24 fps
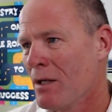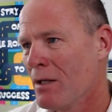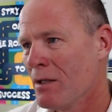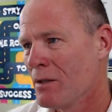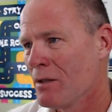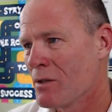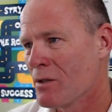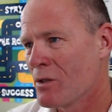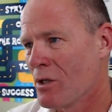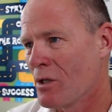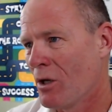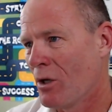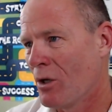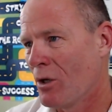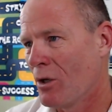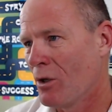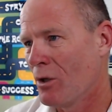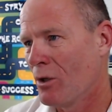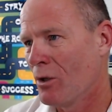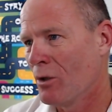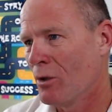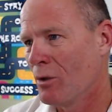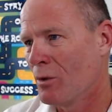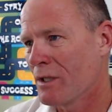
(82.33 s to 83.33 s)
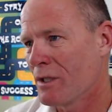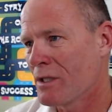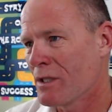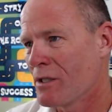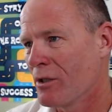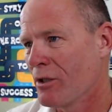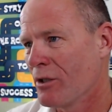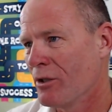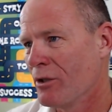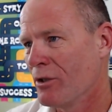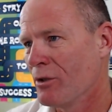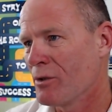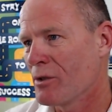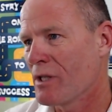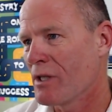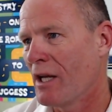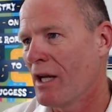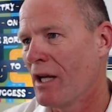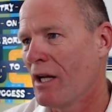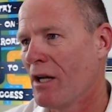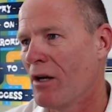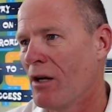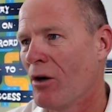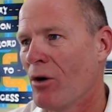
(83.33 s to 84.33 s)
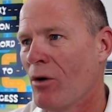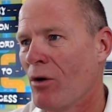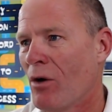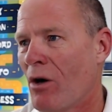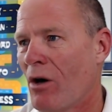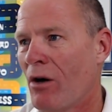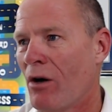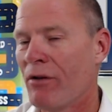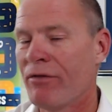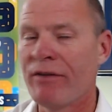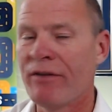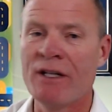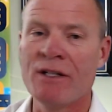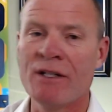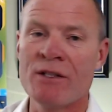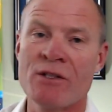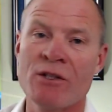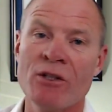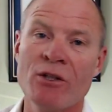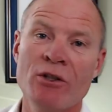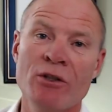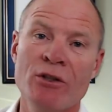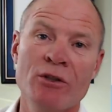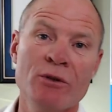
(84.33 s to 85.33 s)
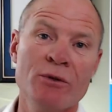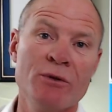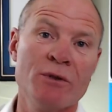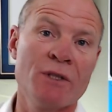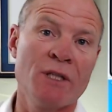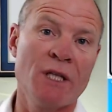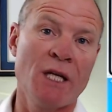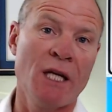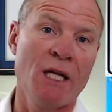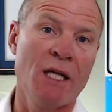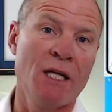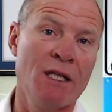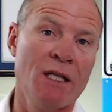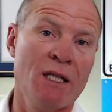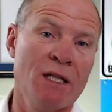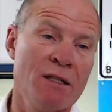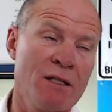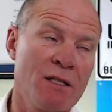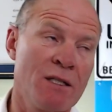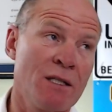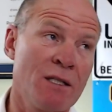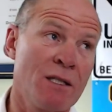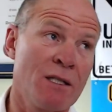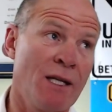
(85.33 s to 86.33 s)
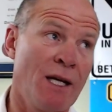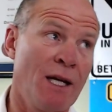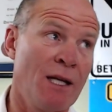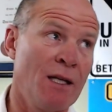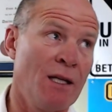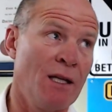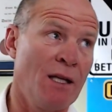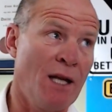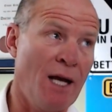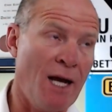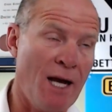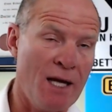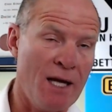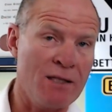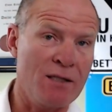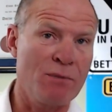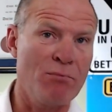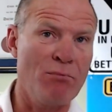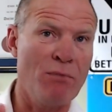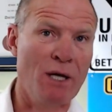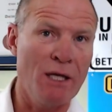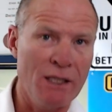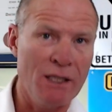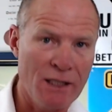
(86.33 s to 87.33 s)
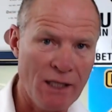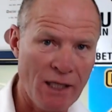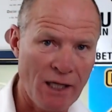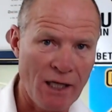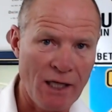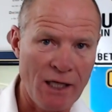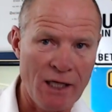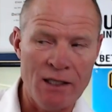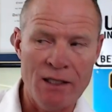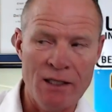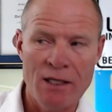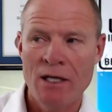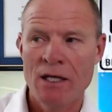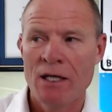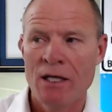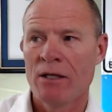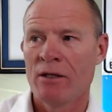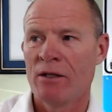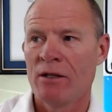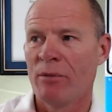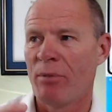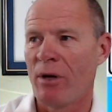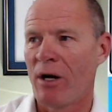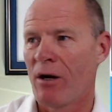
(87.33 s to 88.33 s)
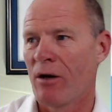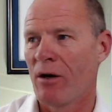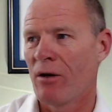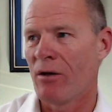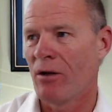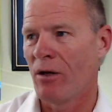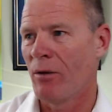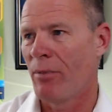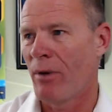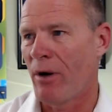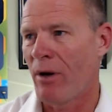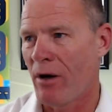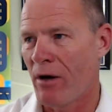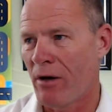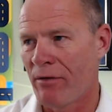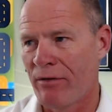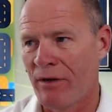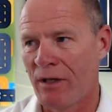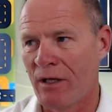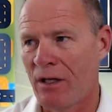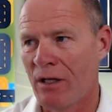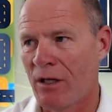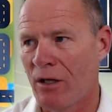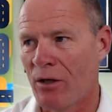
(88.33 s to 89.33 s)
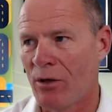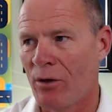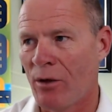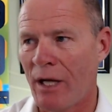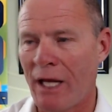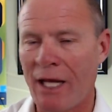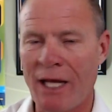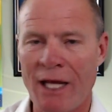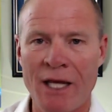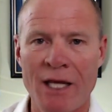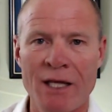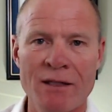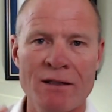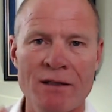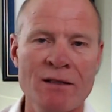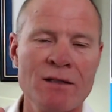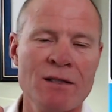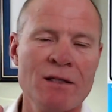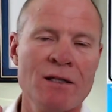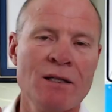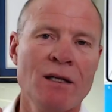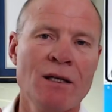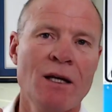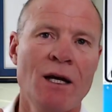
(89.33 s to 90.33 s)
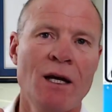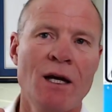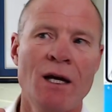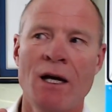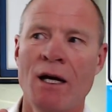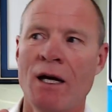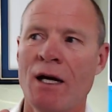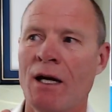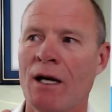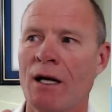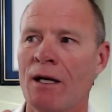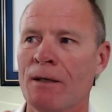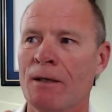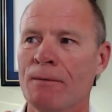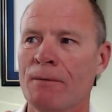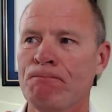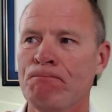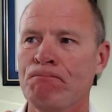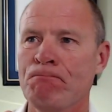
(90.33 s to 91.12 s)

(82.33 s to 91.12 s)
So what's the good news today? Oh, haul phase. The good news today is that last Monday, the Parallel Park video hit 1